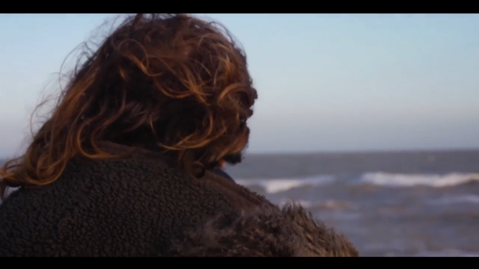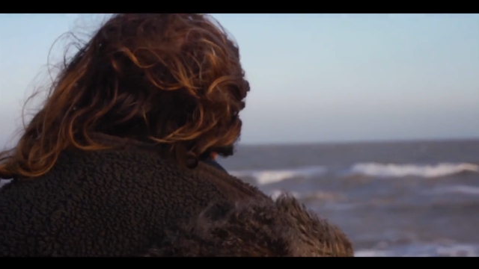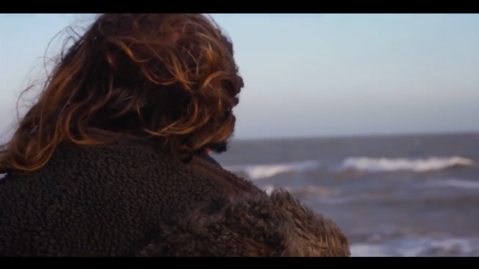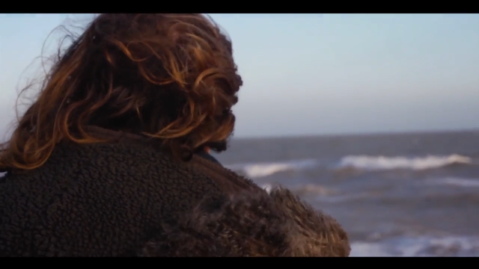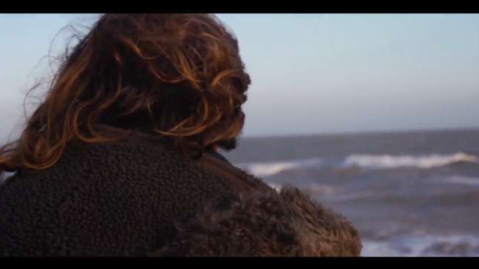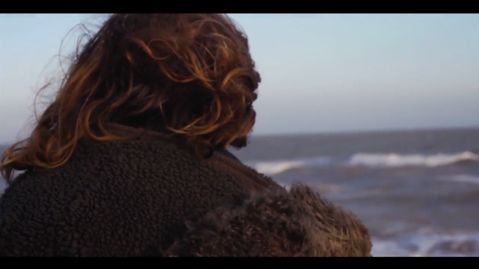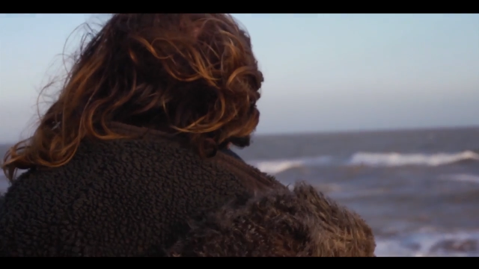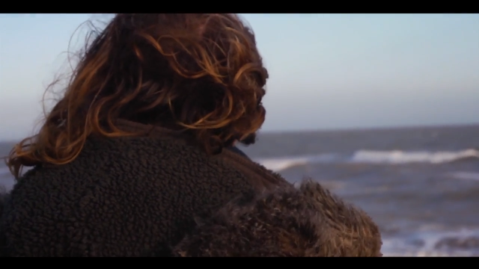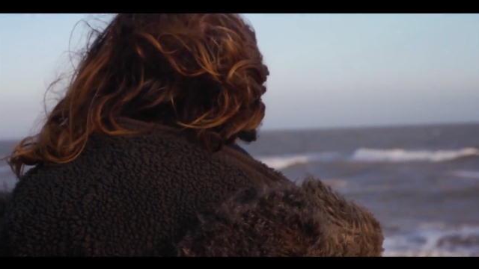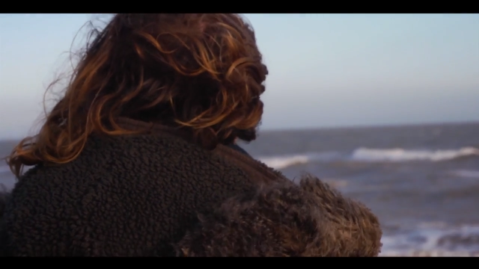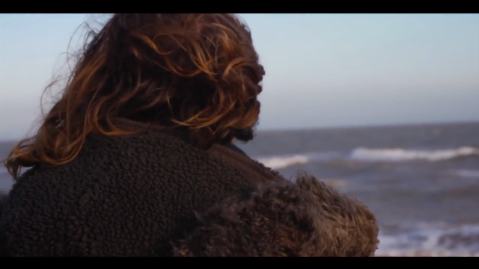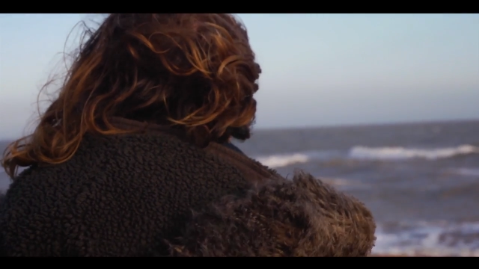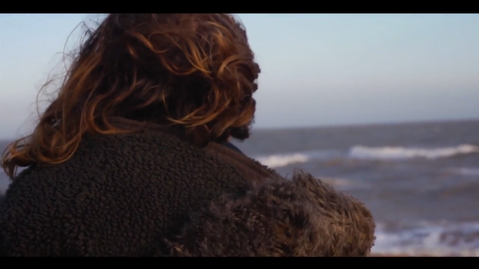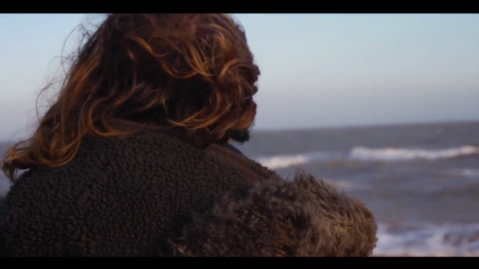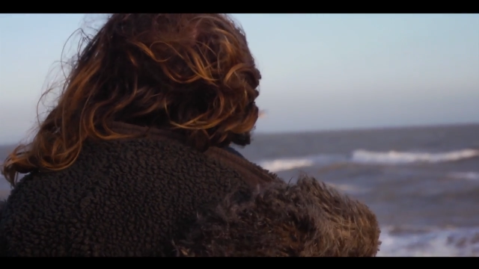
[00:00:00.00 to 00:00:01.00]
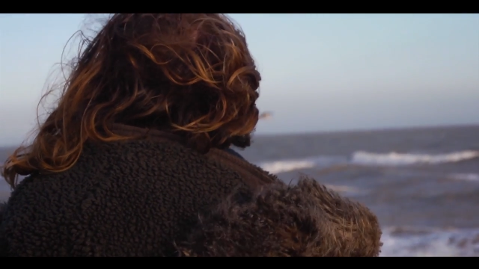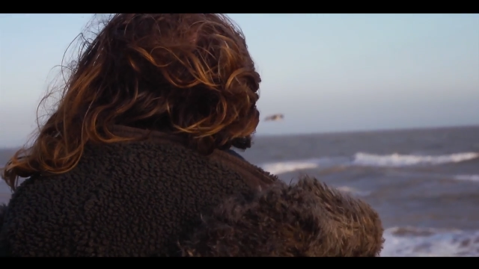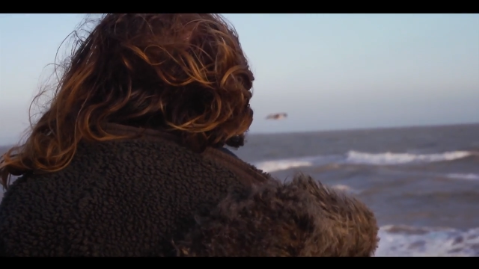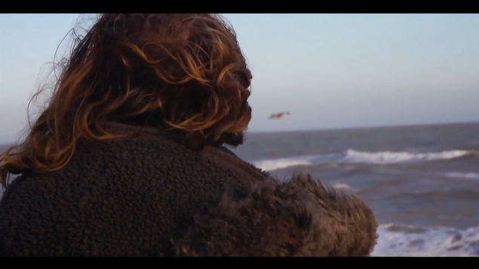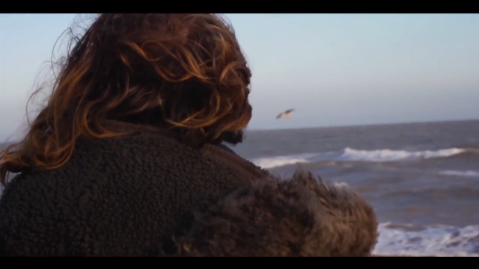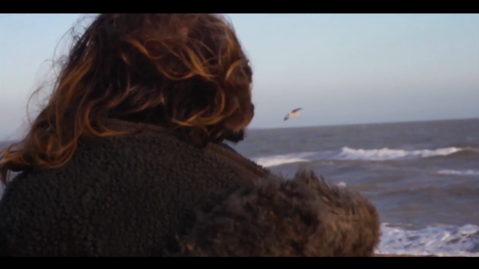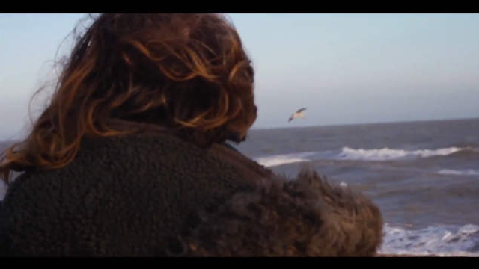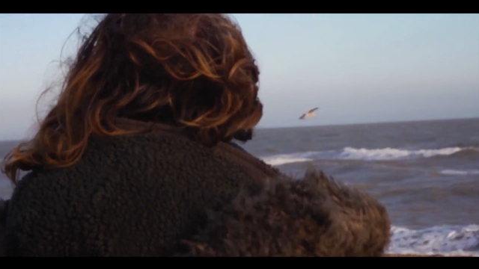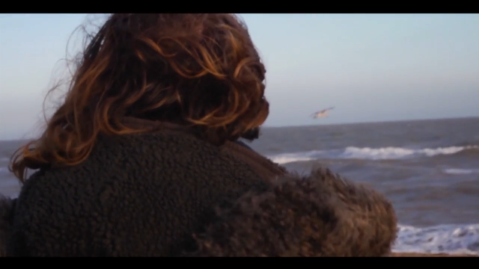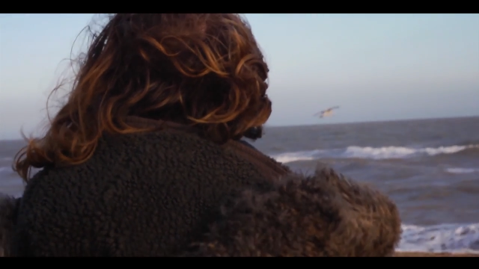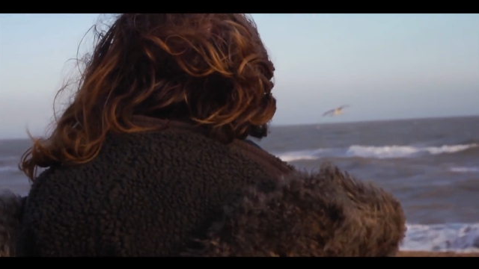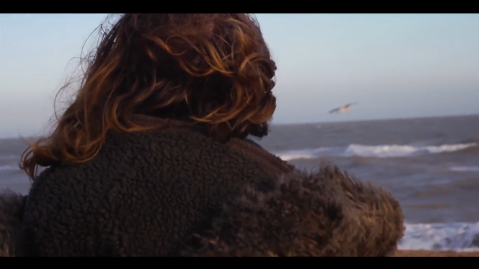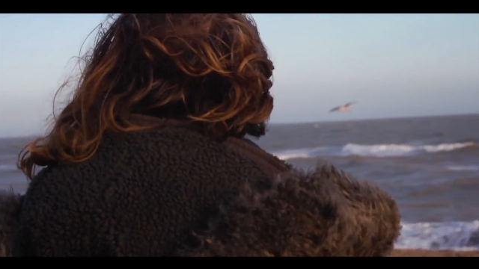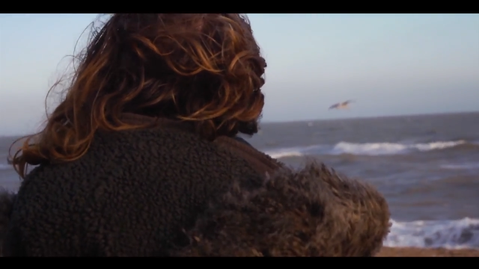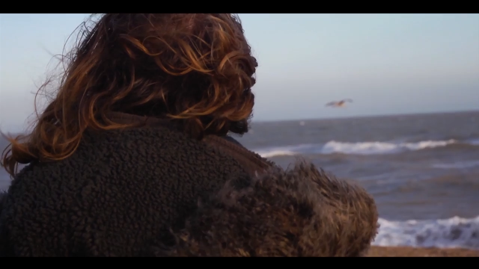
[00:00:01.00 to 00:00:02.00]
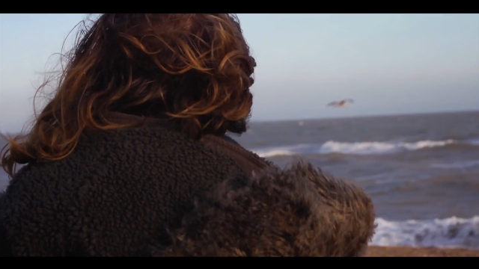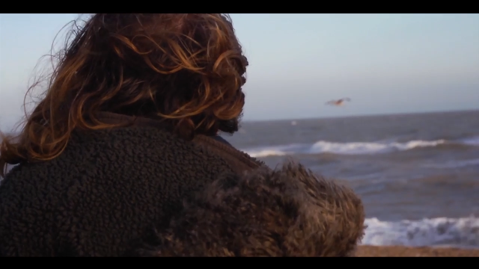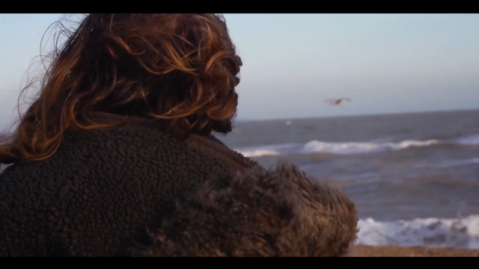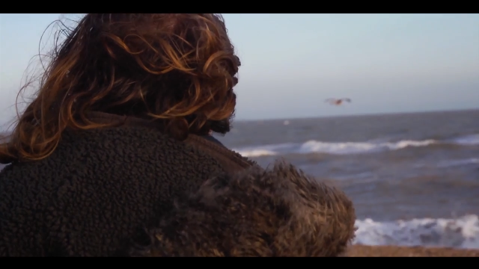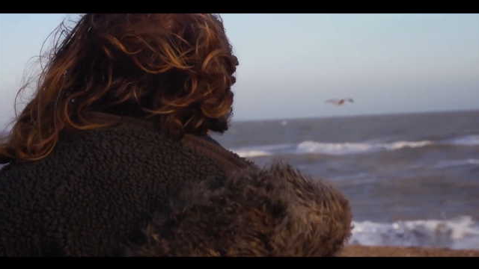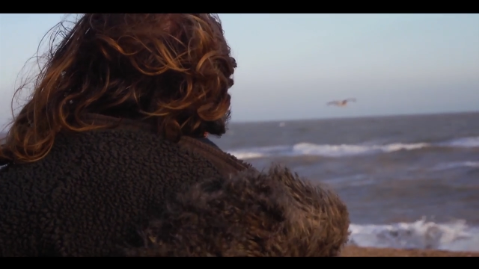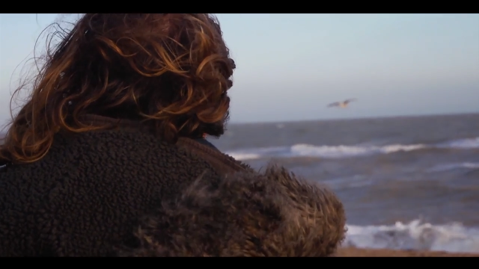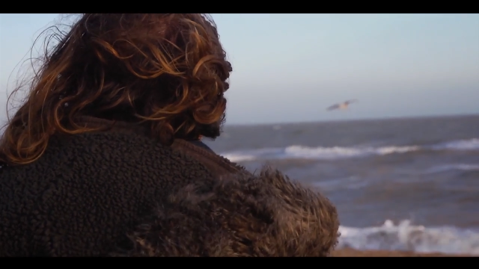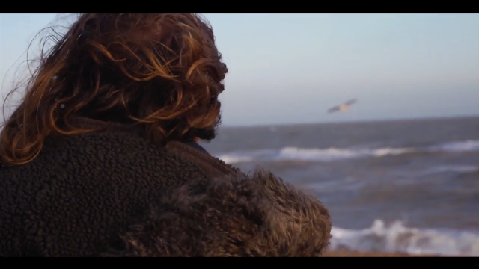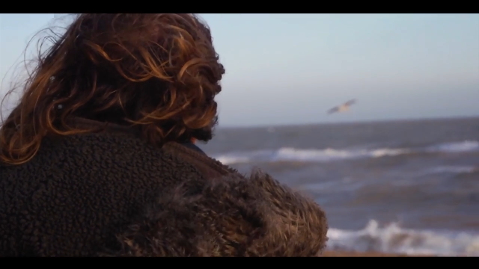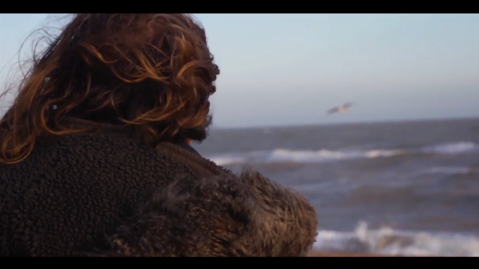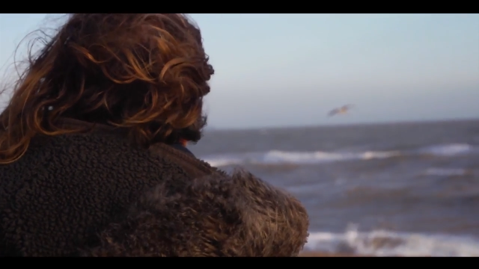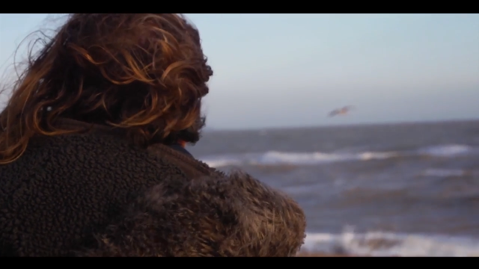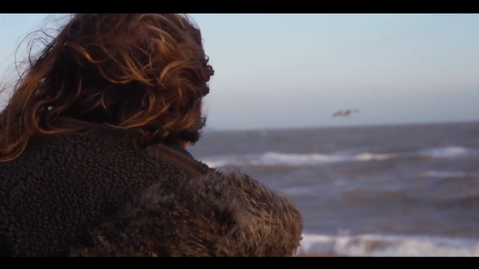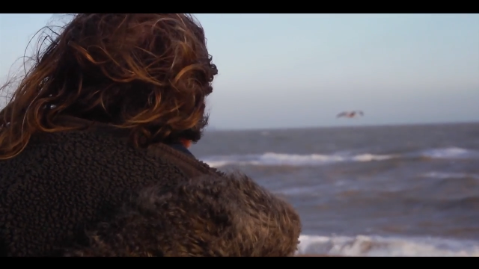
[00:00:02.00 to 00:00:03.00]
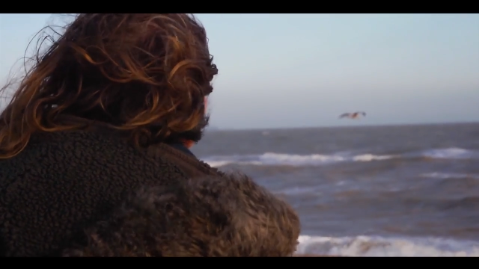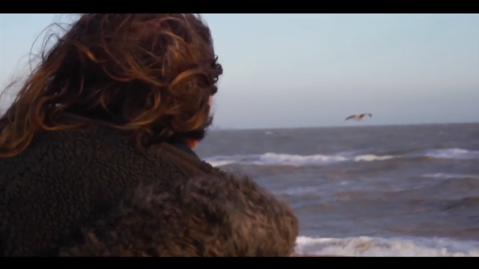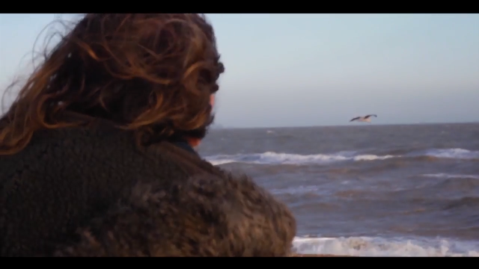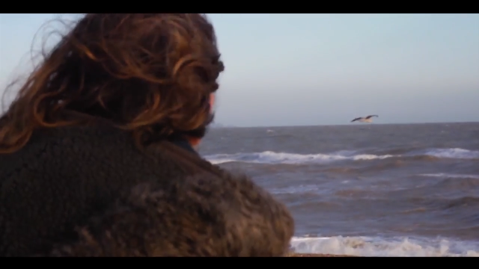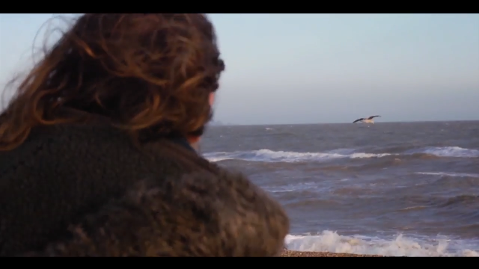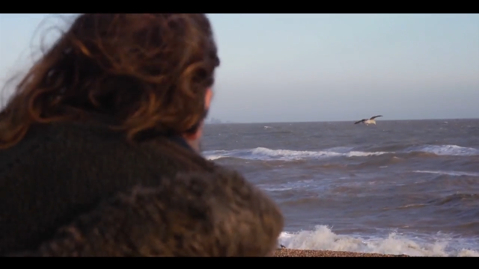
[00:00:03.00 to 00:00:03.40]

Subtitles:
No face is visible, so there are no lips to read.